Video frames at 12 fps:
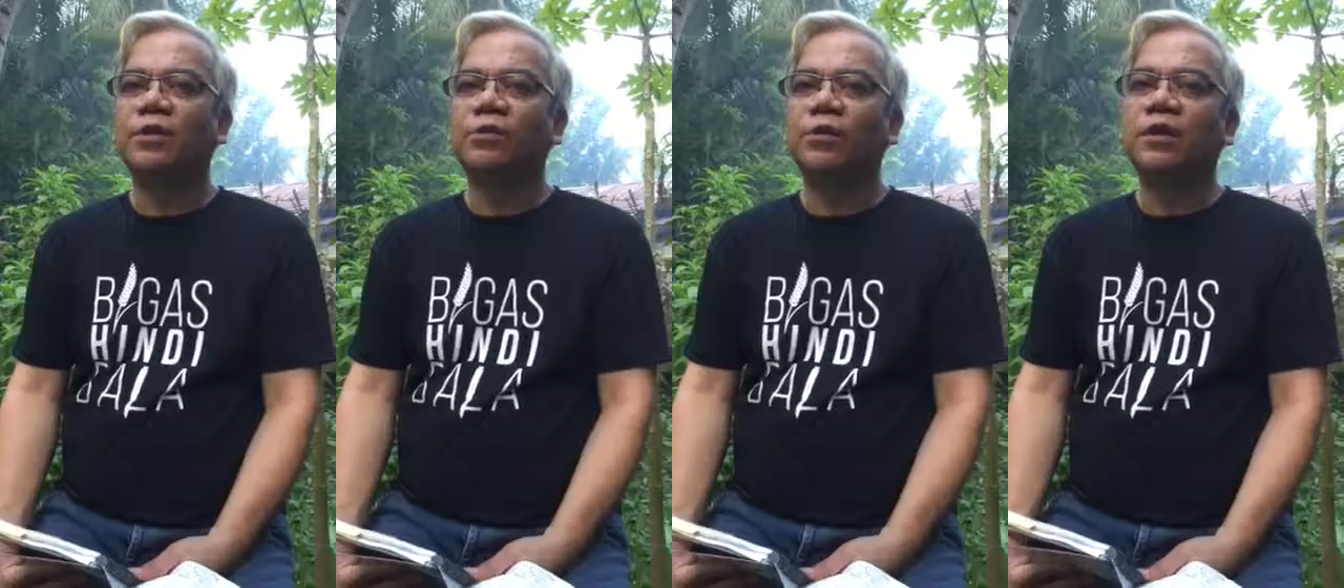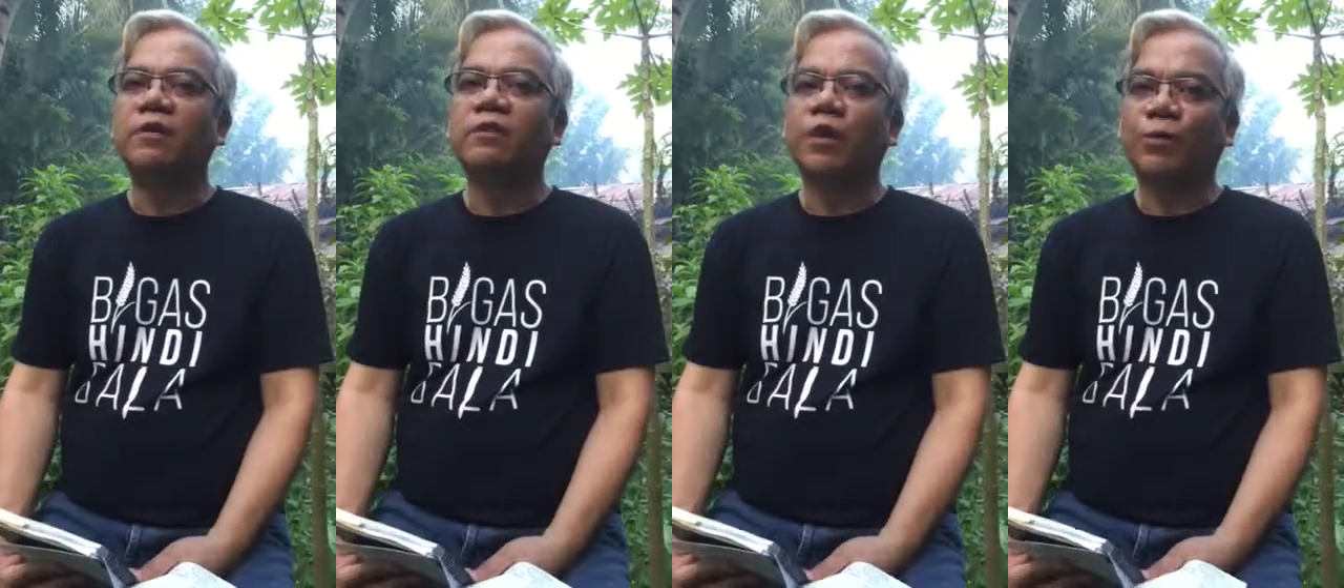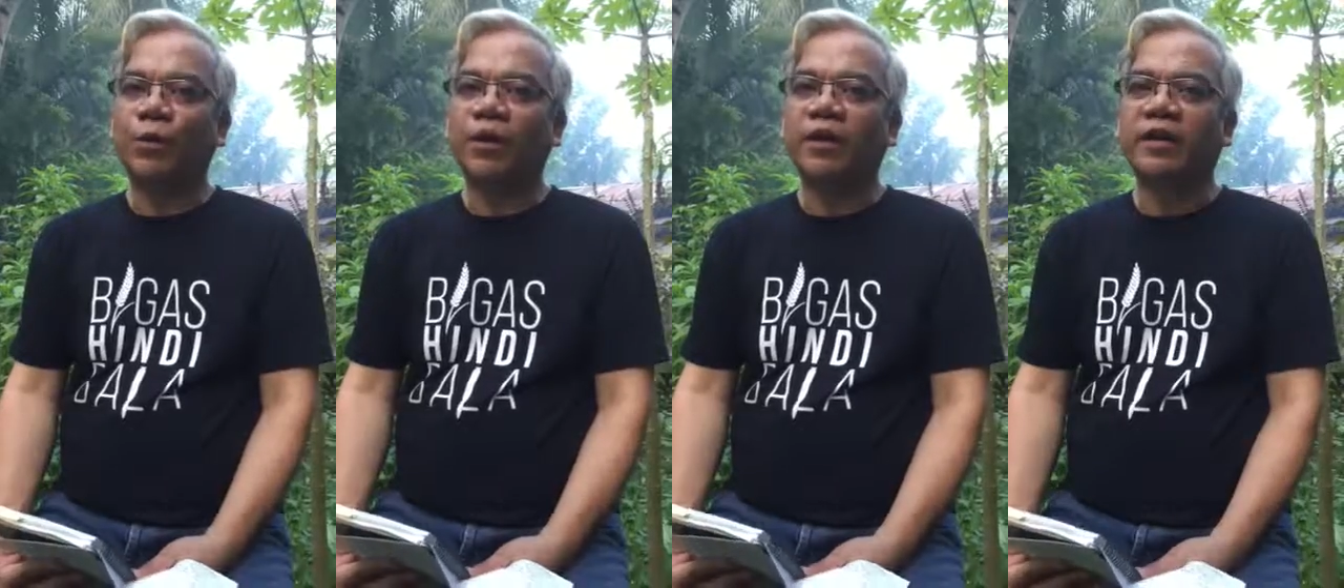who live
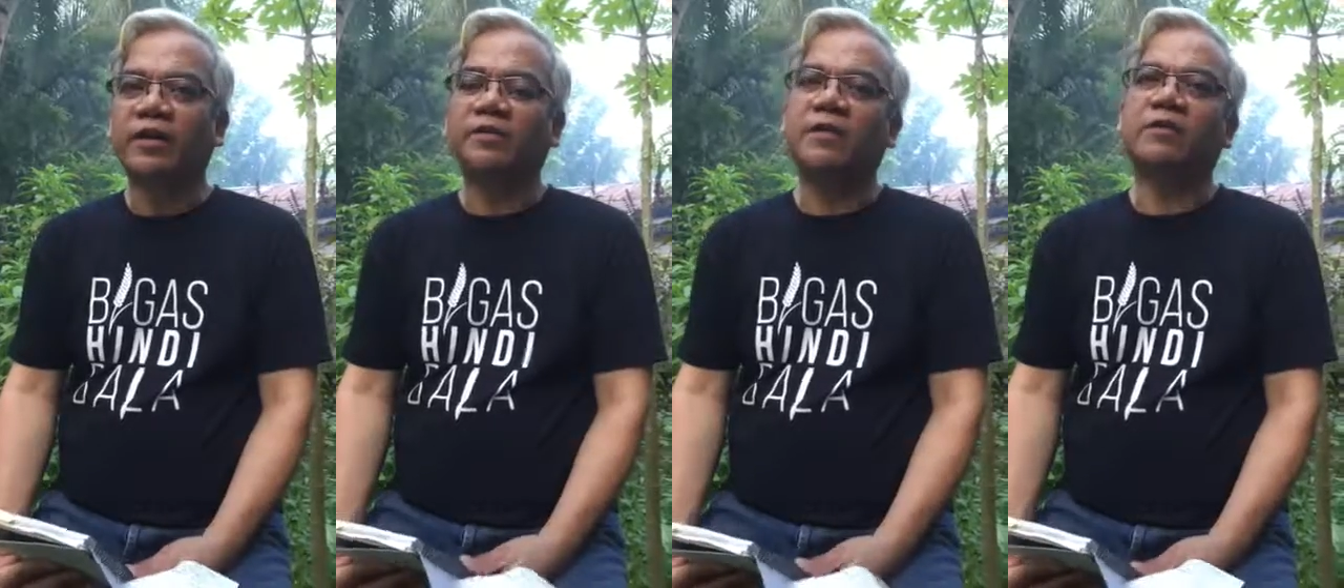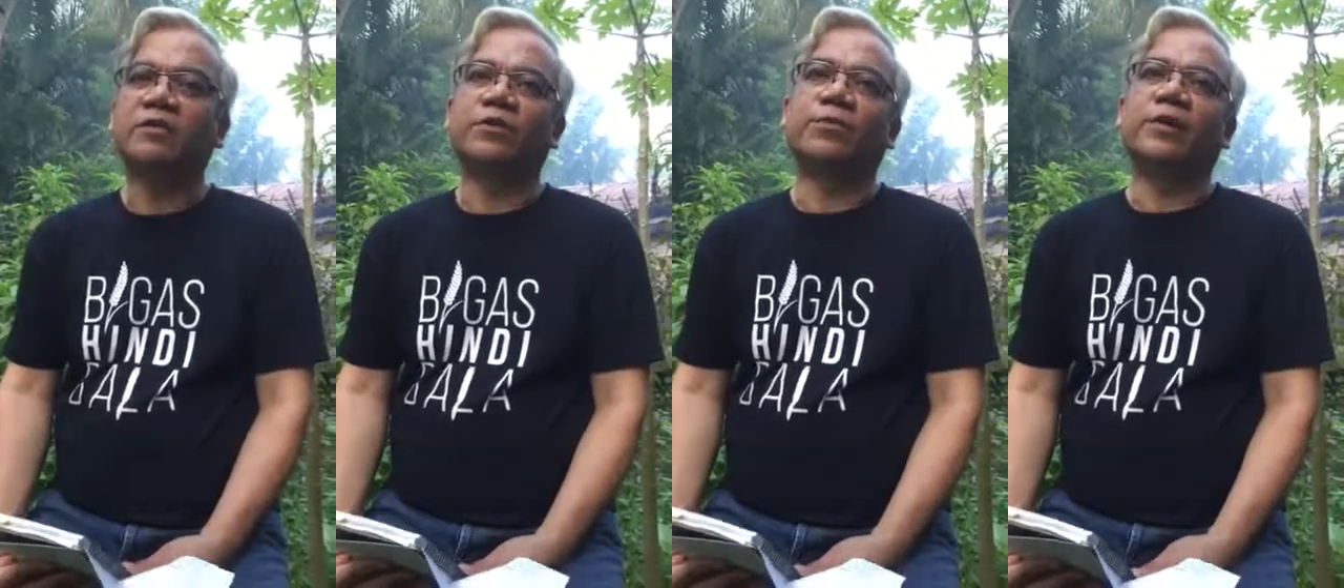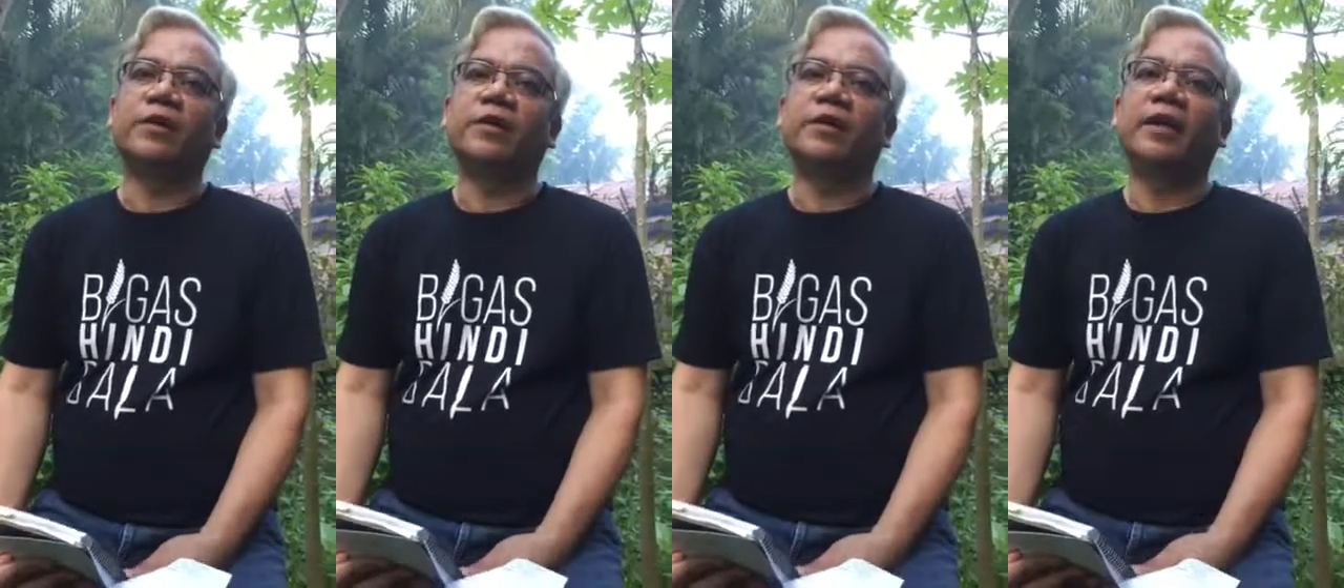and work in South
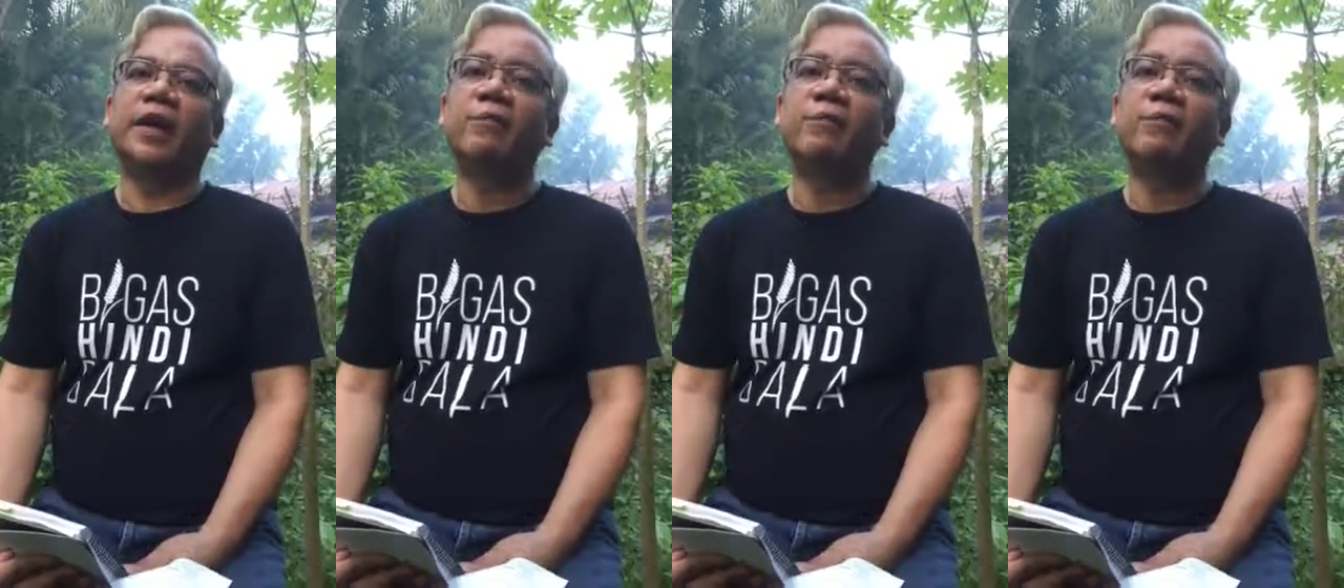Korea.